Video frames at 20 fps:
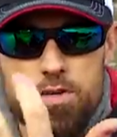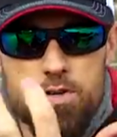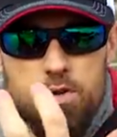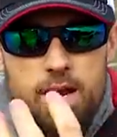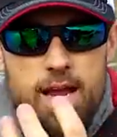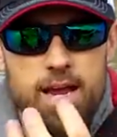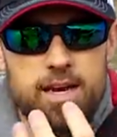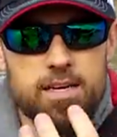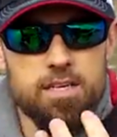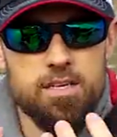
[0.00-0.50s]

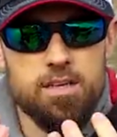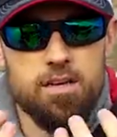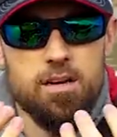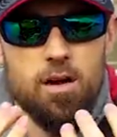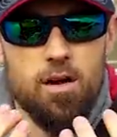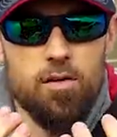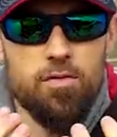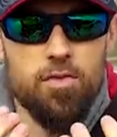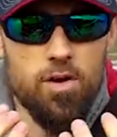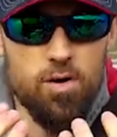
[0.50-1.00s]
traction
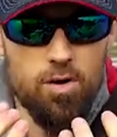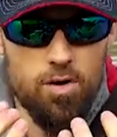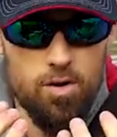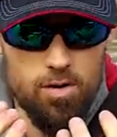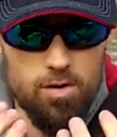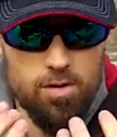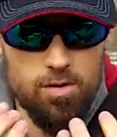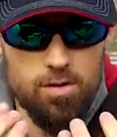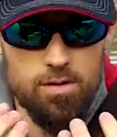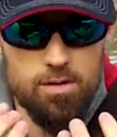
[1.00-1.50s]
of the
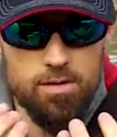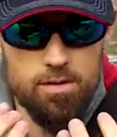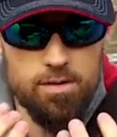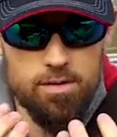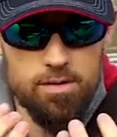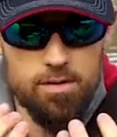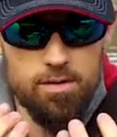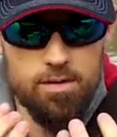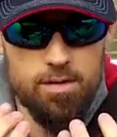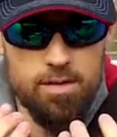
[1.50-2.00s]
hull
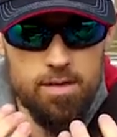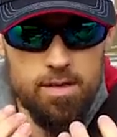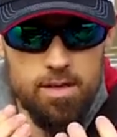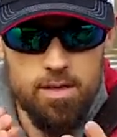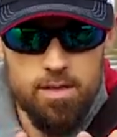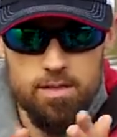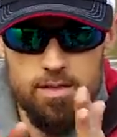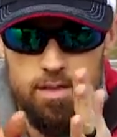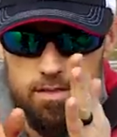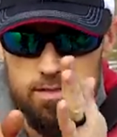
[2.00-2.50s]

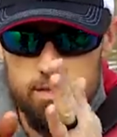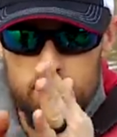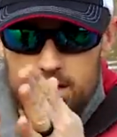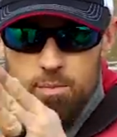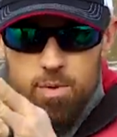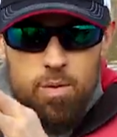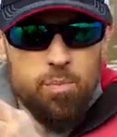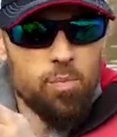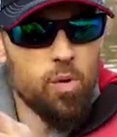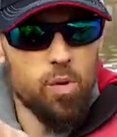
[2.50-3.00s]
that's
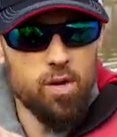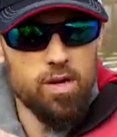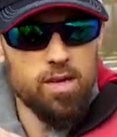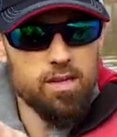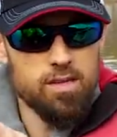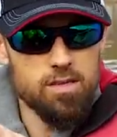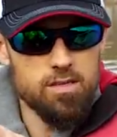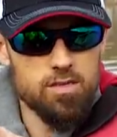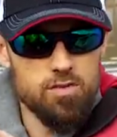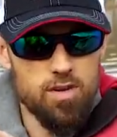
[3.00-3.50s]
gonna be
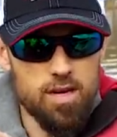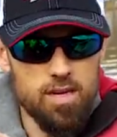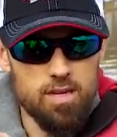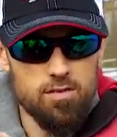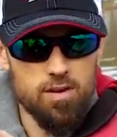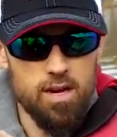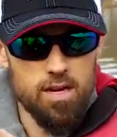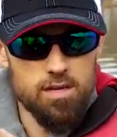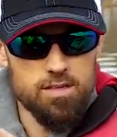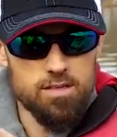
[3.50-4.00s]
pointing in a straight
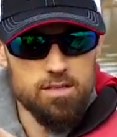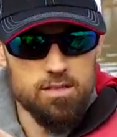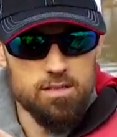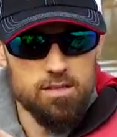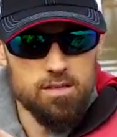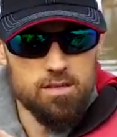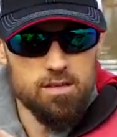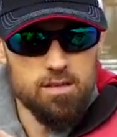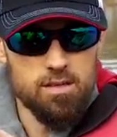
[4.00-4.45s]
direction.